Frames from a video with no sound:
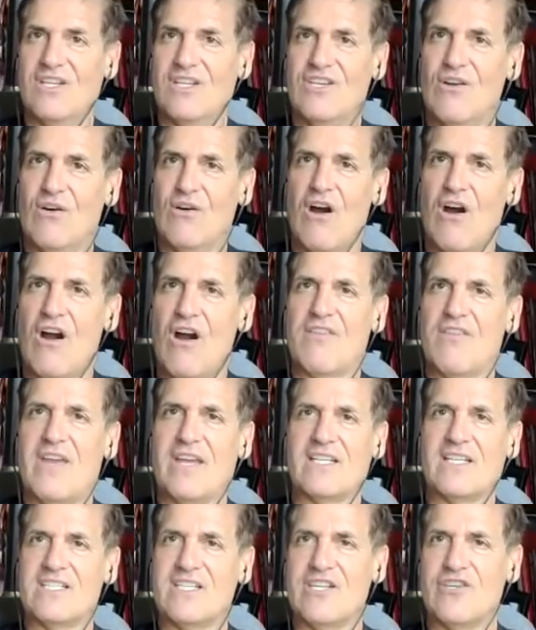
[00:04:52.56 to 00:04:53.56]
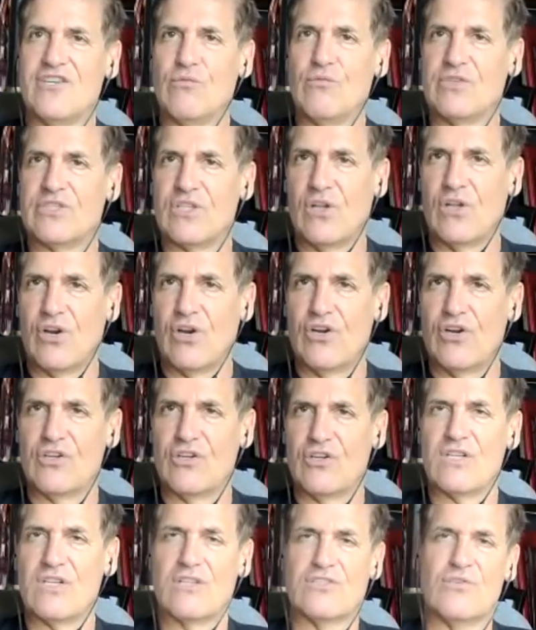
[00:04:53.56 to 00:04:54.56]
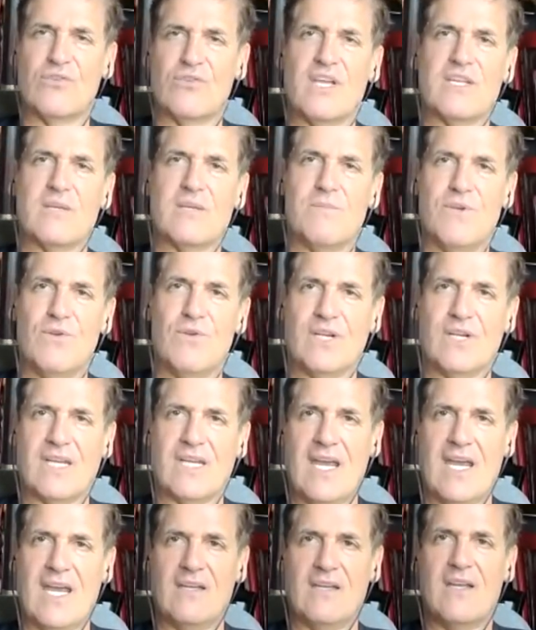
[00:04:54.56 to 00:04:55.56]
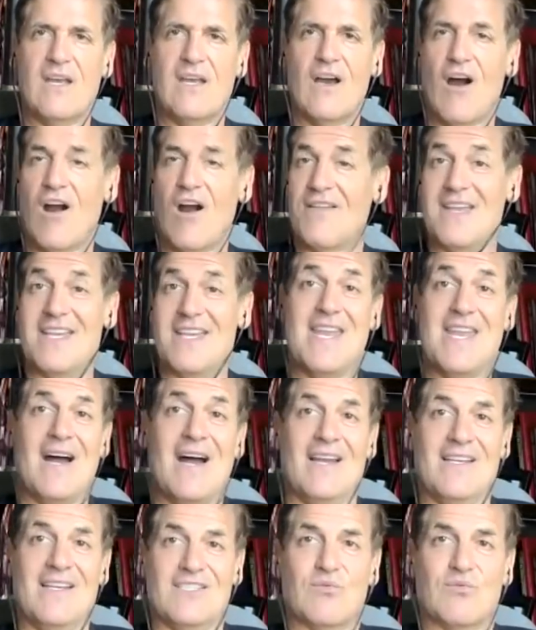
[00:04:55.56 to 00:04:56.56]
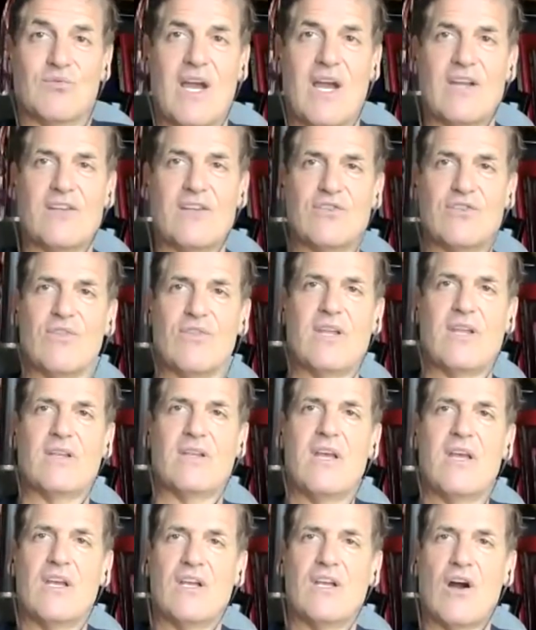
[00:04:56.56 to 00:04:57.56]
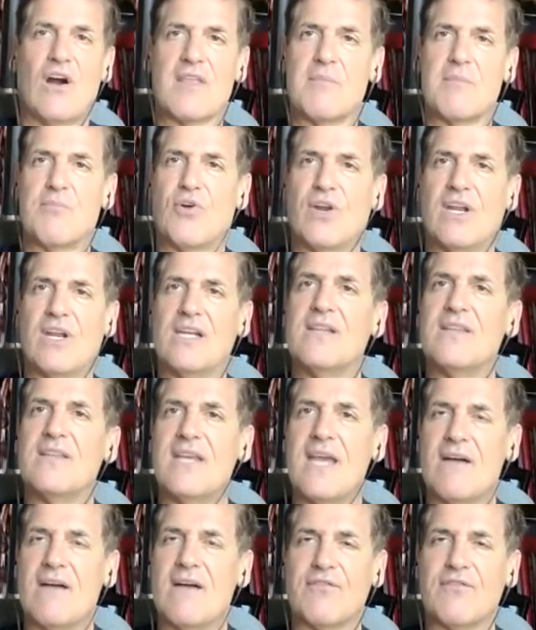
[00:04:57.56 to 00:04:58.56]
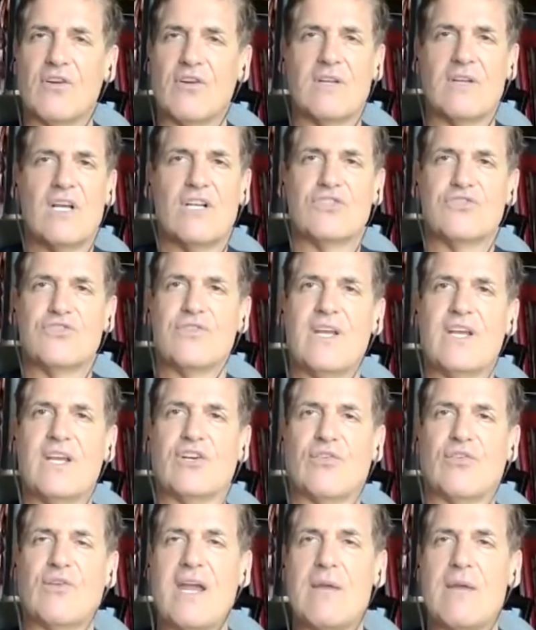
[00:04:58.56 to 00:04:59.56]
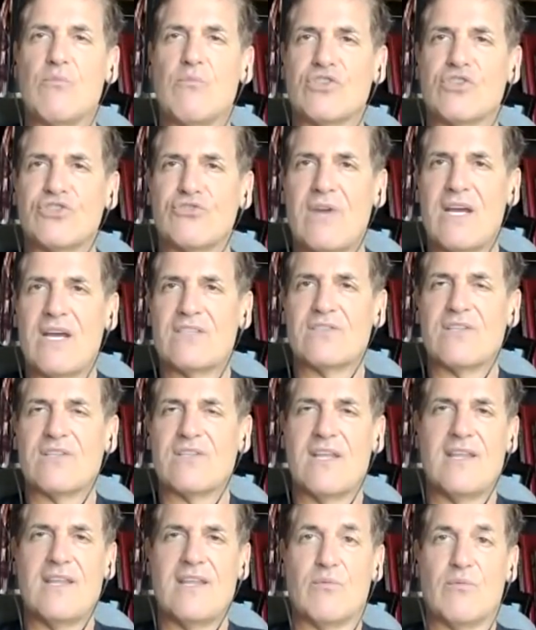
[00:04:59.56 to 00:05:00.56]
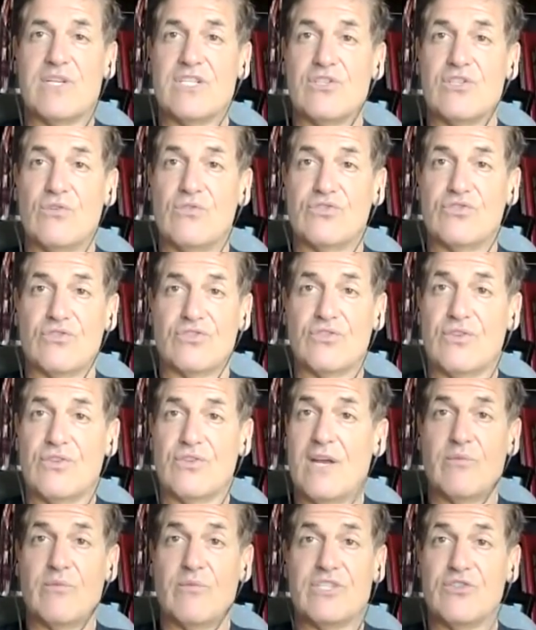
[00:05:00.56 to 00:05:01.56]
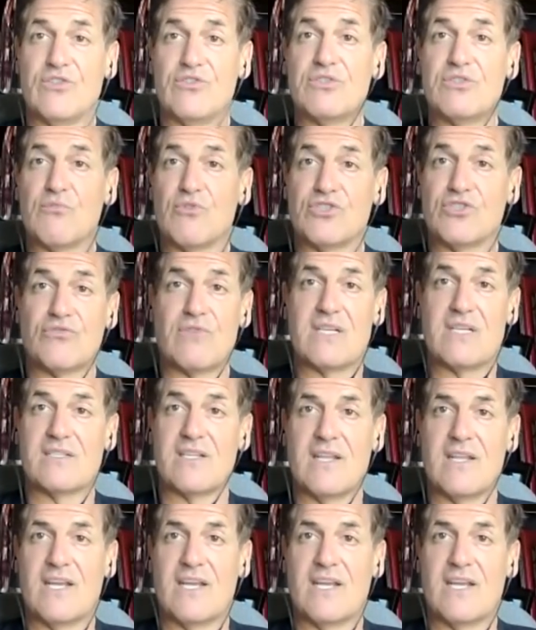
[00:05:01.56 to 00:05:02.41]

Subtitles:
Are they continuous learners? Do they communicate? Are they nice, right? Are they putting in the effort? Do they create more stress than they reduce, or do they reduce more stress than they